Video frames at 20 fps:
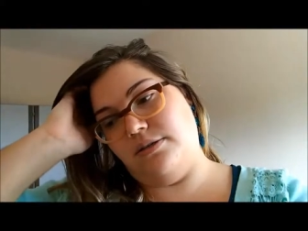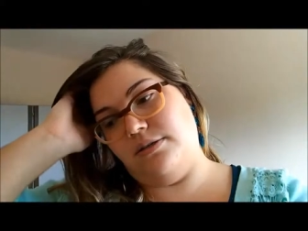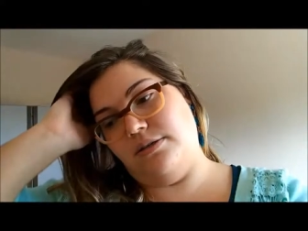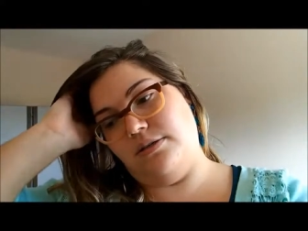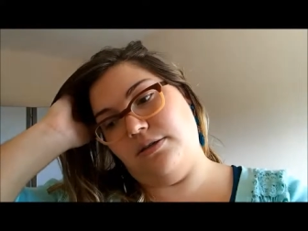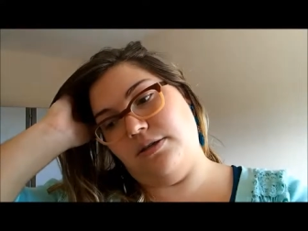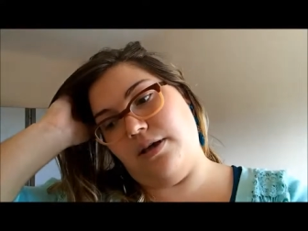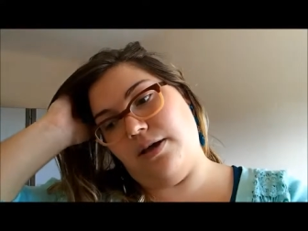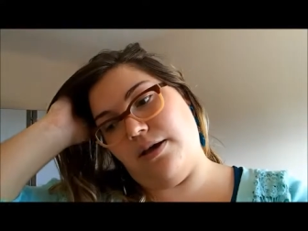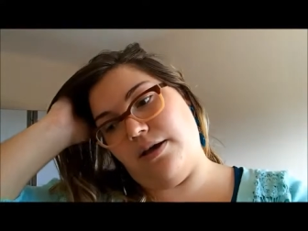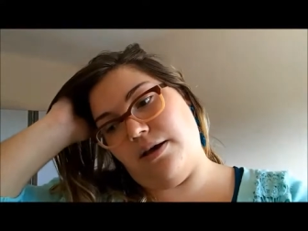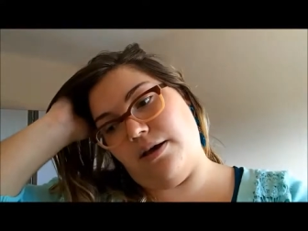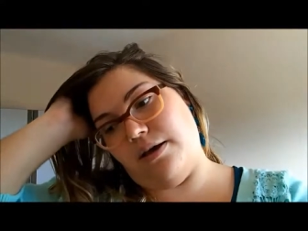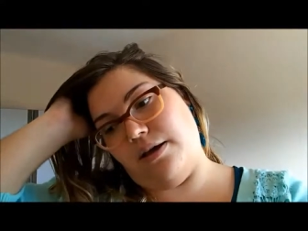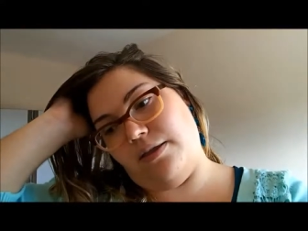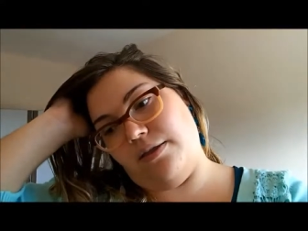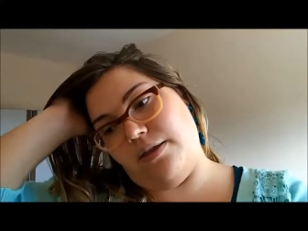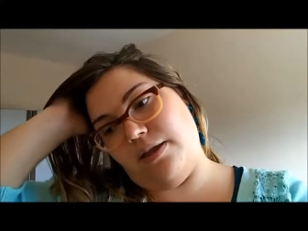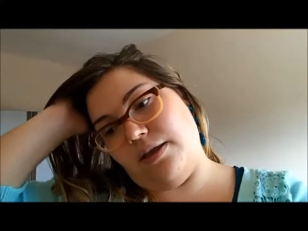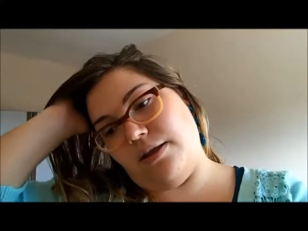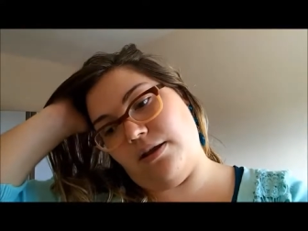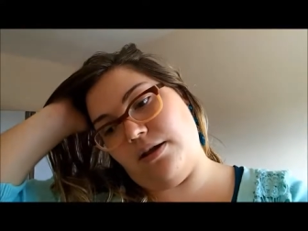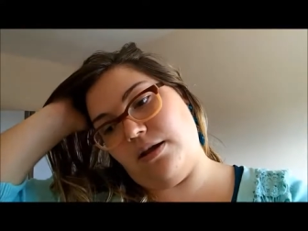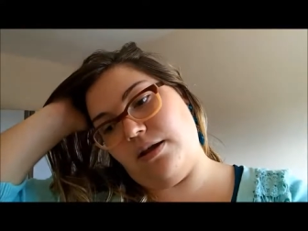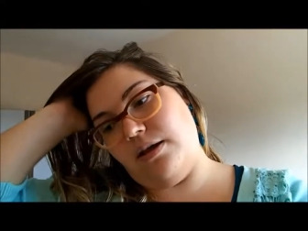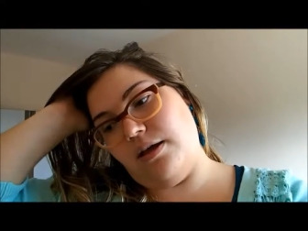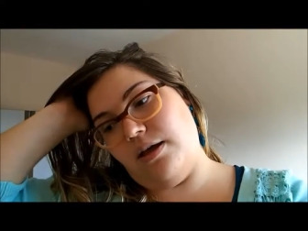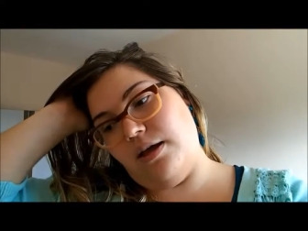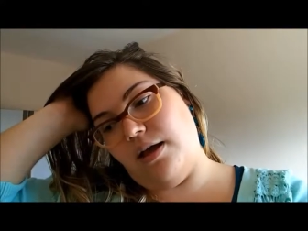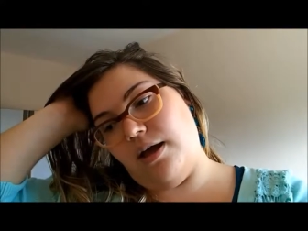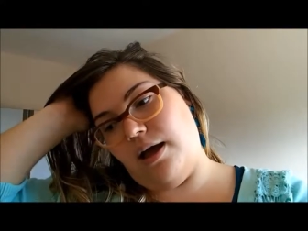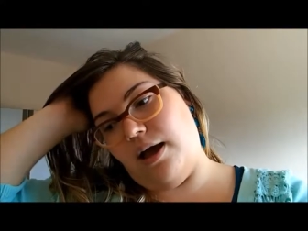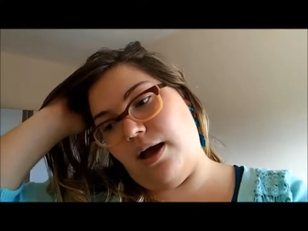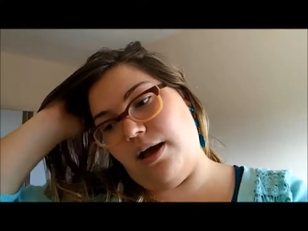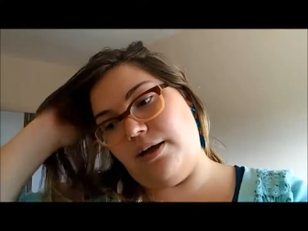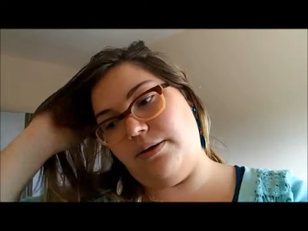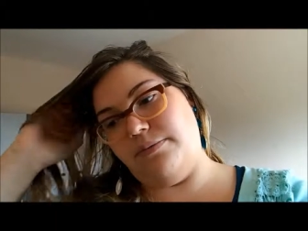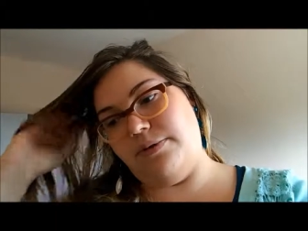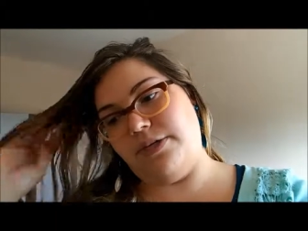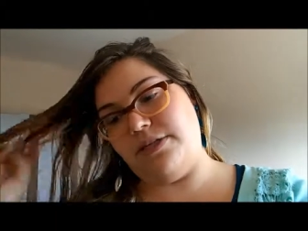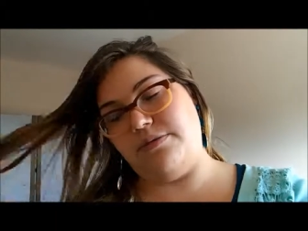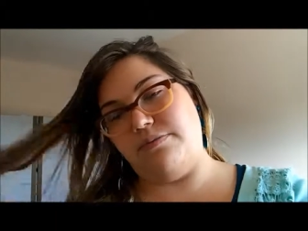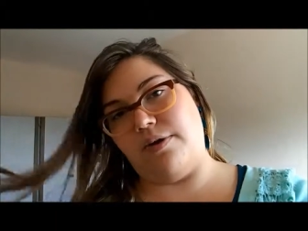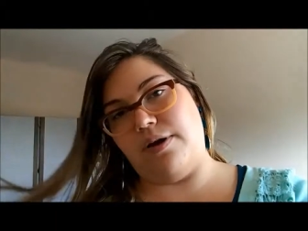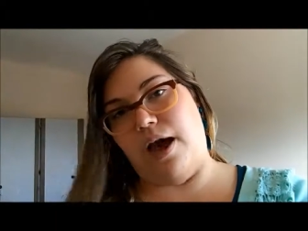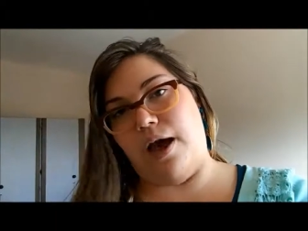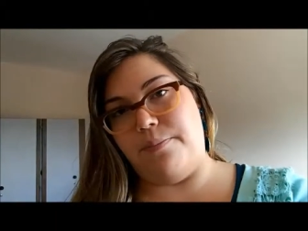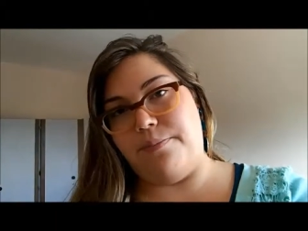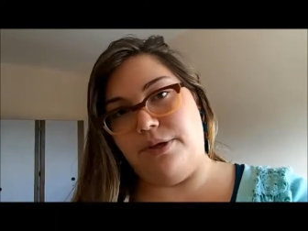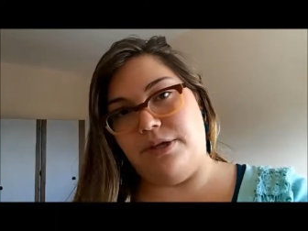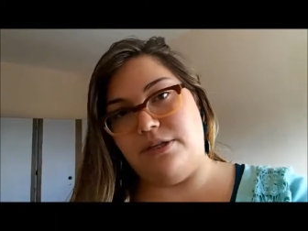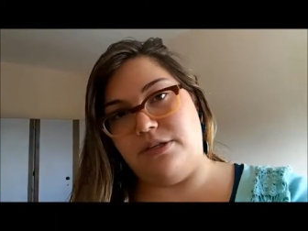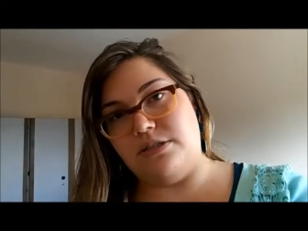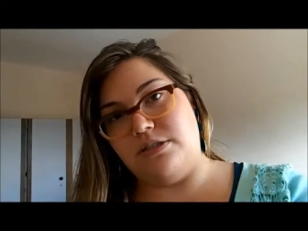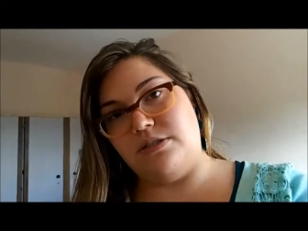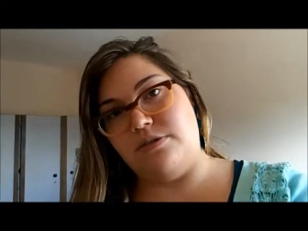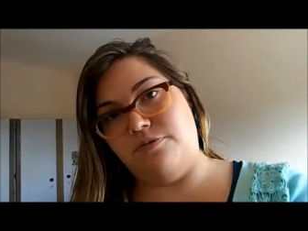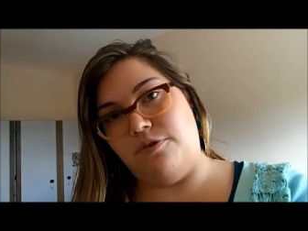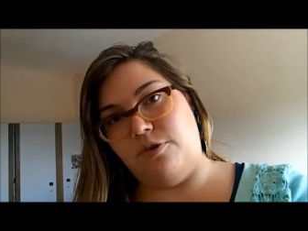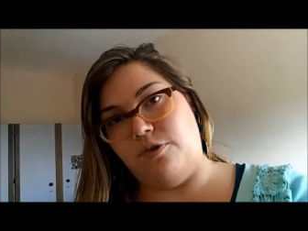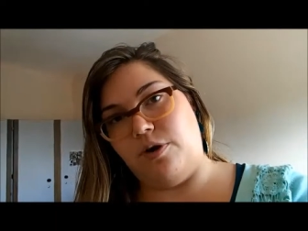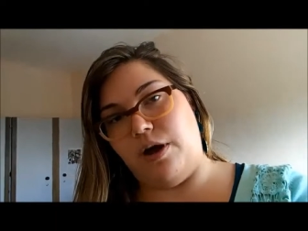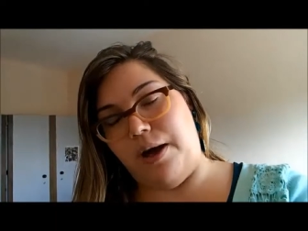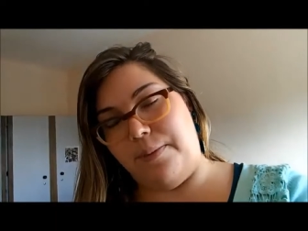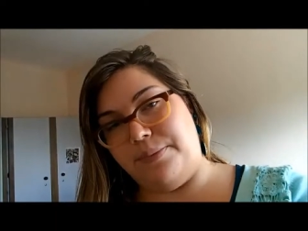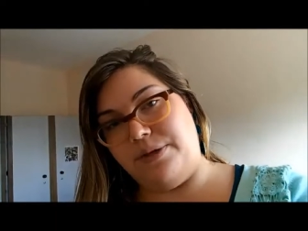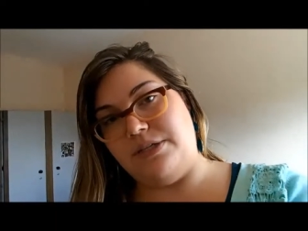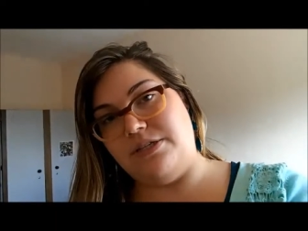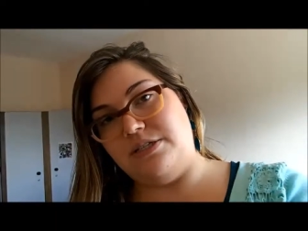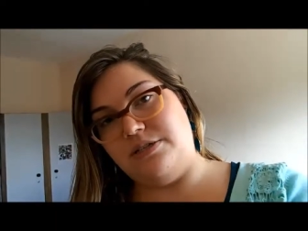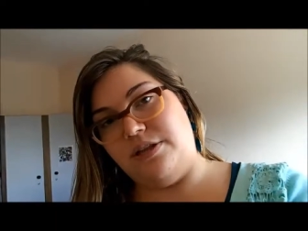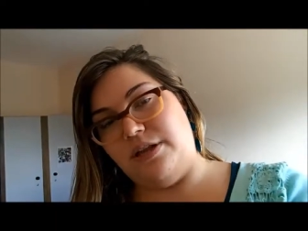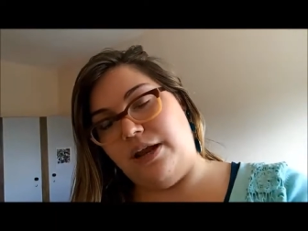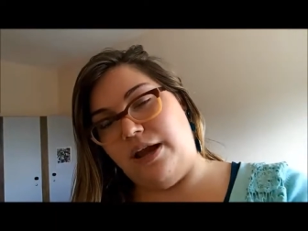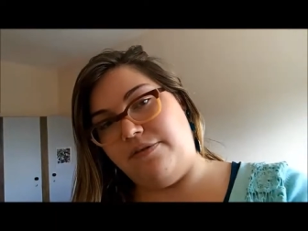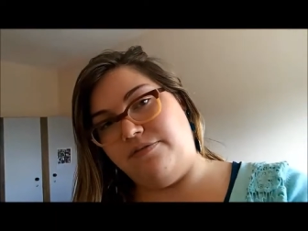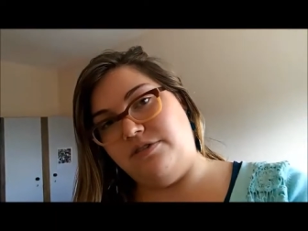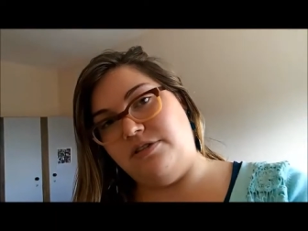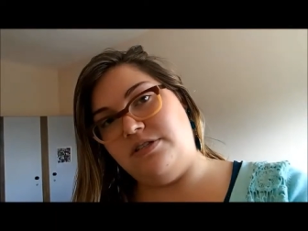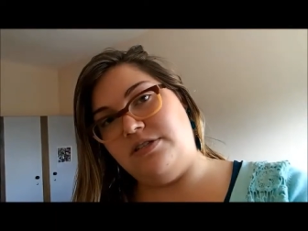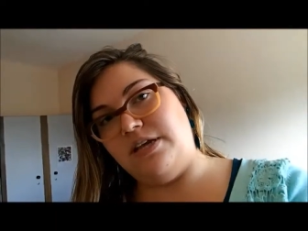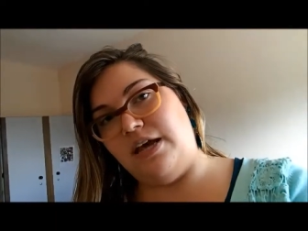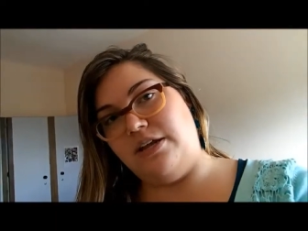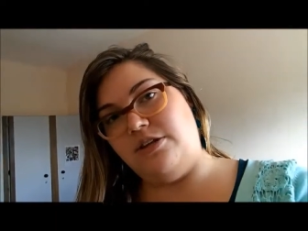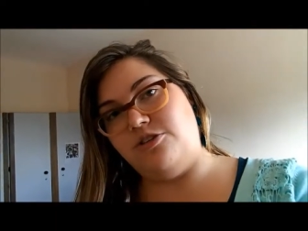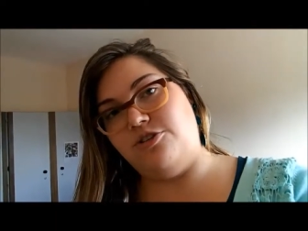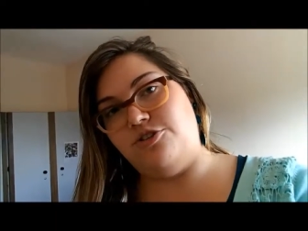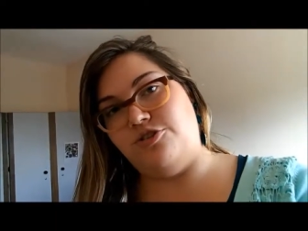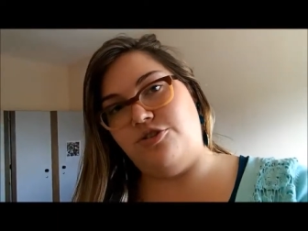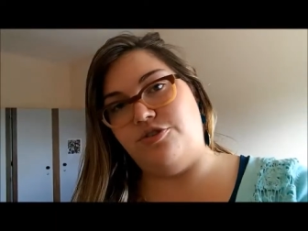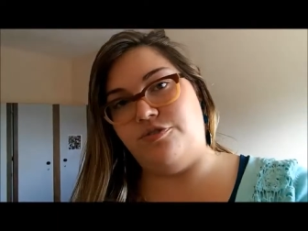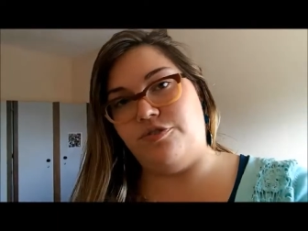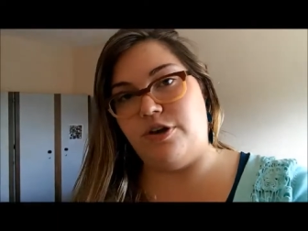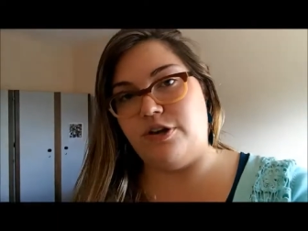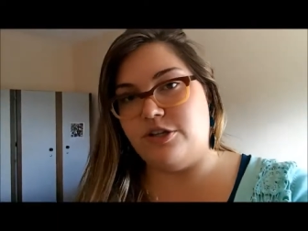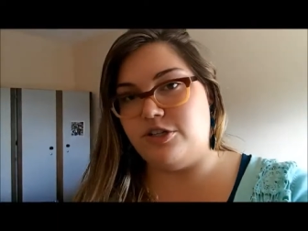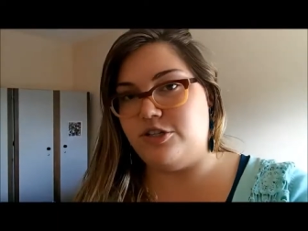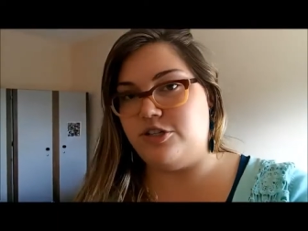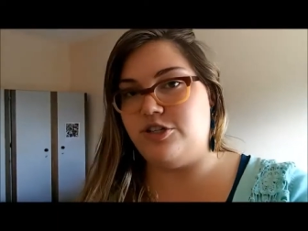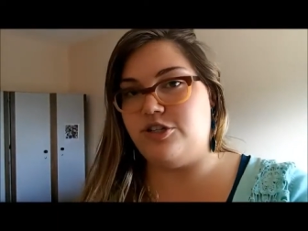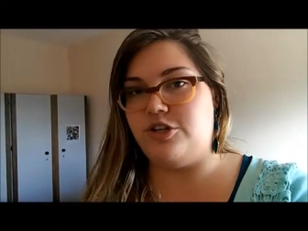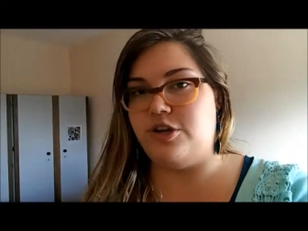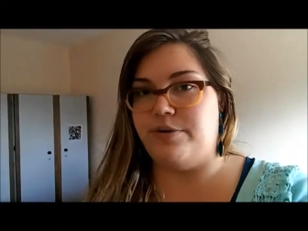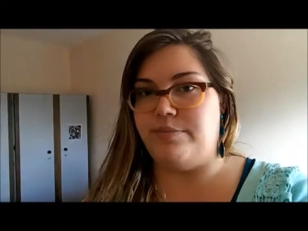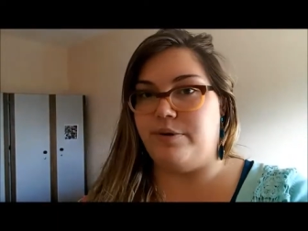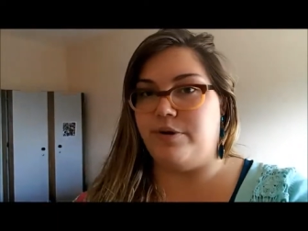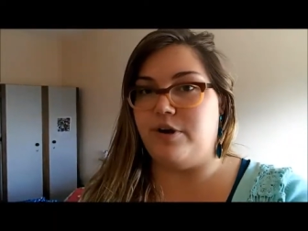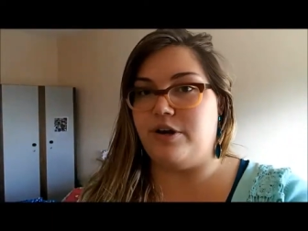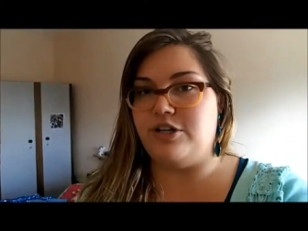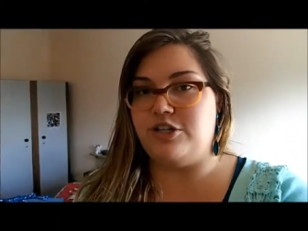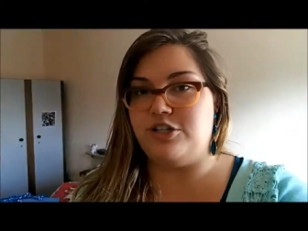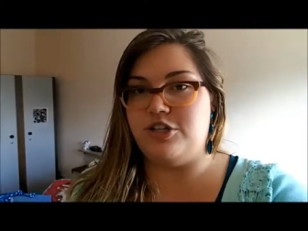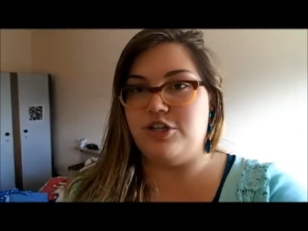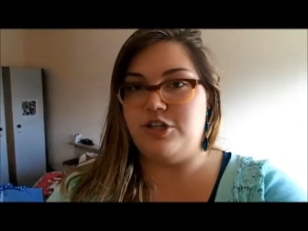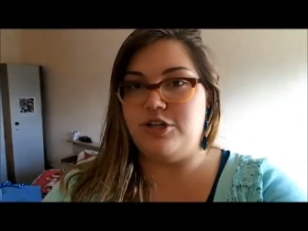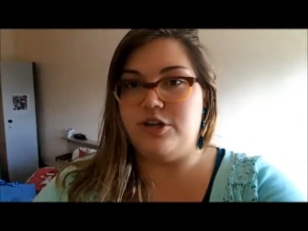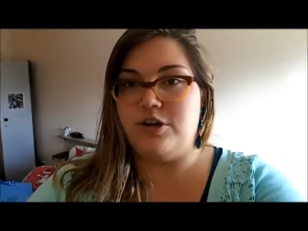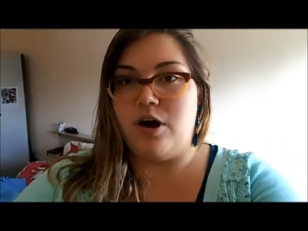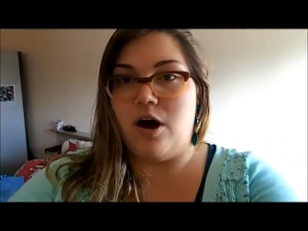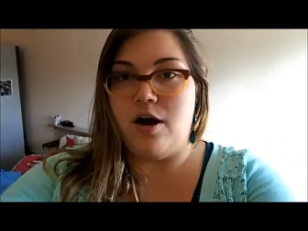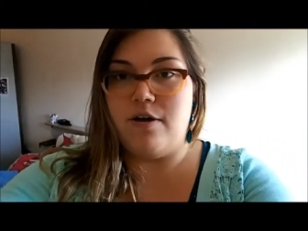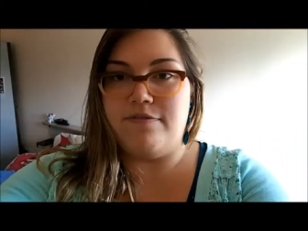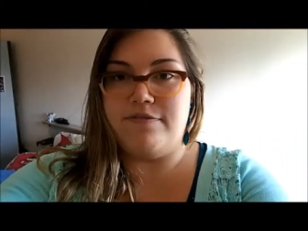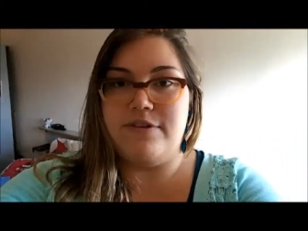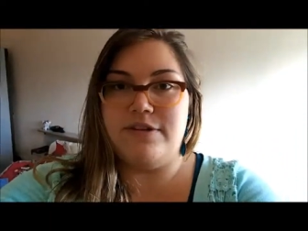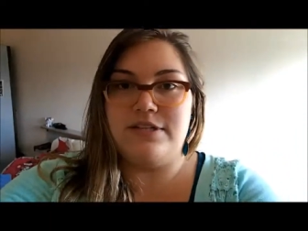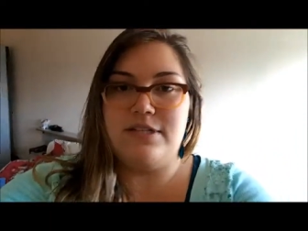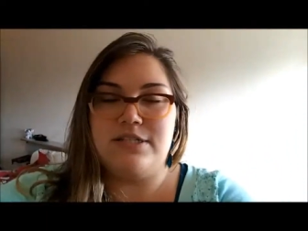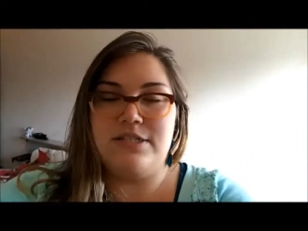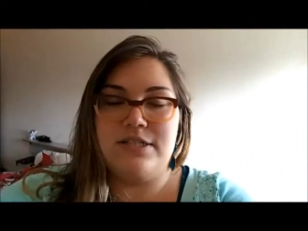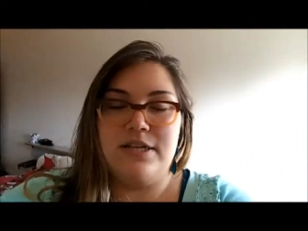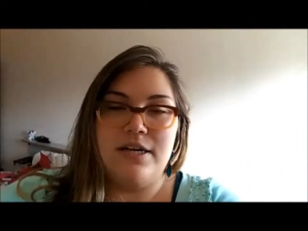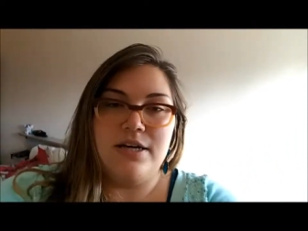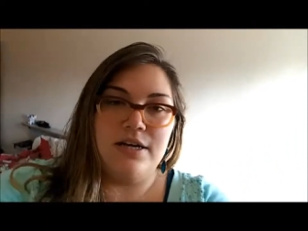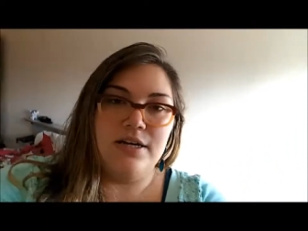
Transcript: yeah, and then I made some photocopies that I have to send to the French immigration office.